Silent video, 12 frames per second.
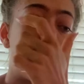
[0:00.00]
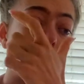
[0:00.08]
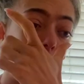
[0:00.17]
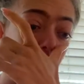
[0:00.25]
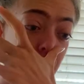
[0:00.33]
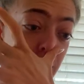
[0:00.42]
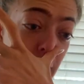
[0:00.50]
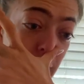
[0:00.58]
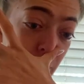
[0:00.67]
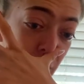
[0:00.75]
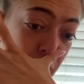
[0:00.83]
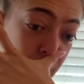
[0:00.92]
Coach said he
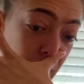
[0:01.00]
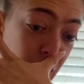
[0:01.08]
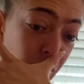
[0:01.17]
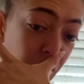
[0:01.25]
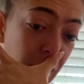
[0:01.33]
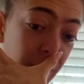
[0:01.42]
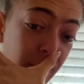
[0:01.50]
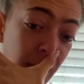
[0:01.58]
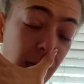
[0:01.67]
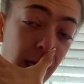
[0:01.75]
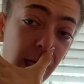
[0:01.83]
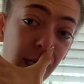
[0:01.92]
wanted me to run
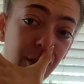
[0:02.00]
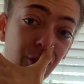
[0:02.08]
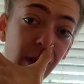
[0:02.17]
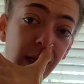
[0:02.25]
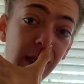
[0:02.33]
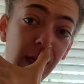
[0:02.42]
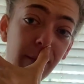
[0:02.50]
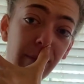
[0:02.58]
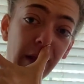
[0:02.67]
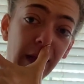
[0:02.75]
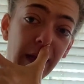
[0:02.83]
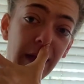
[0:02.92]
my training day
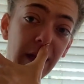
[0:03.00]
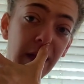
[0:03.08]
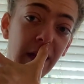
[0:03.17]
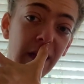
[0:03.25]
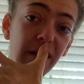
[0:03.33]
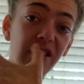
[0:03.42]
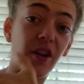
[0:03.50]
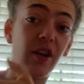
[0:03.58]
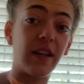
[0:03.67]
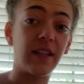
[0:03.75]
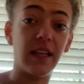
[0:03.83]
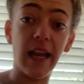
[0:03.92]
plan
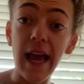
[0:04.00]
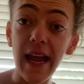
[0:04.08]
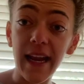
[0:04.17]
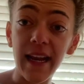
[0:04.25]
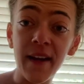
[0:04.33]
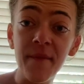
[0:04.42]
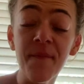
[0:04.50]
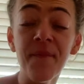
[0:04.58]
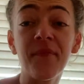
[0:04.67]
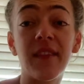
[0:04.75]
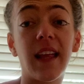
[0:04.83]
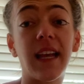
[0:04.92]
starting today.
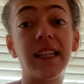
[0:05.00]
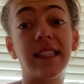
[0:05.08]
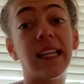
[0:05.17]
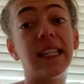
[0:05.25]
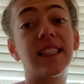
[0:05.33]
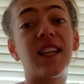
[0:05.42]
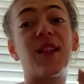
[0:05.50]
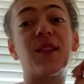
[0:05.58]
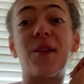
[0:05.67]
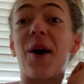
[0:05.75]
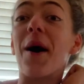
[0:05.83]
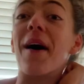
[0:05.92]
Like I said, it's a
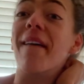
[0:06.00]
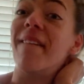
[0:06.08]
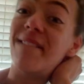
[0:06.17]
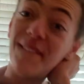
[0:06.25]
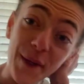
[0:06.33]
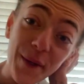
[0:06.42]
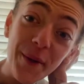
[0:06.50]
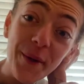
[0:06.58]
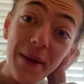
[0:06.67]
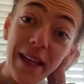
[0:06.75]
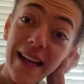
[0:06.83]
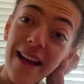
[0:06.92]
lot of
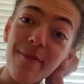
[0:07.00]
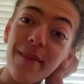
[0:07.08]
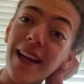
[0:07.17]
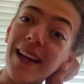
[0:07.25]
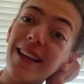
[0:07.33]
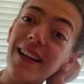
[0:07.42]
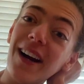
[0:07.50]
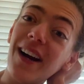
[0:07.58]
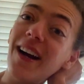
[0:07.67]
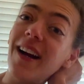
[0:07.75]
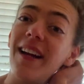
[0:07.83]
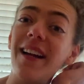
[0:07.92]
food, and I'm like,
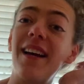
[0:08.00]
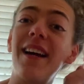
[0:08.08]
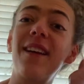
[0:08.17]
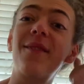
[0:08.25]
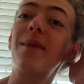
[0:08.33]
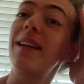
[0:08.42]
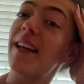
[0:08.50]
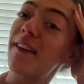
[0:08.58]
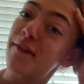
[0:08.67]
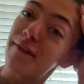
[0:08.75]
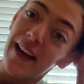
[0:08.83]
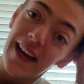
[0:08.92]
God, I don't want to
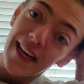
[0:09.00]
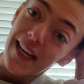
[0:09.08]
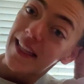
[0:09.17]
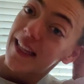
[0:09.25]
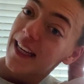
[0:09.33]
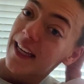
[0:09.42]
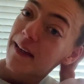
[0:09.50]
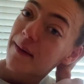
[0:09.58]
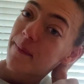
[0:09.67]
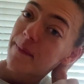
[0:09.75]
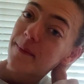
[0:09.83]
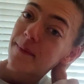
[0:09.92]
get fat. Like,
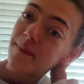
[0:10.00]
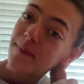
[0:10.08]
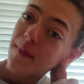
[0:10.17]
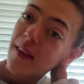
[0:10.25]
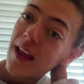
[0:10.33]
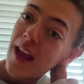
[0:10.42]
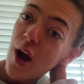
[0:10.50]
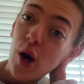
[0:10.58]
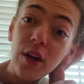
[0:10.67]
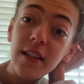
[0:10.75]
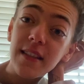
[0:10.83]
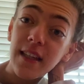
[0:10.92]
um,
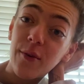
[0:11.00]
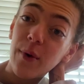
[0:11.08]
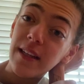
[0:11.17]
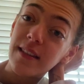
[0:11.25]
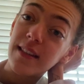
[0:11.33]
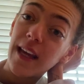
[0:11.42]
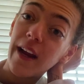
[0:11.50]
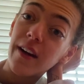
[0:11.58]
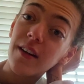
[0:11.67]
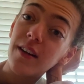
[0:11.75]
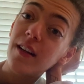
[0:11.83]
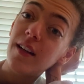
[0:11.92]
honestly quite
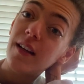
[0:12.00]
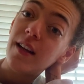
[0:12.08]
scared.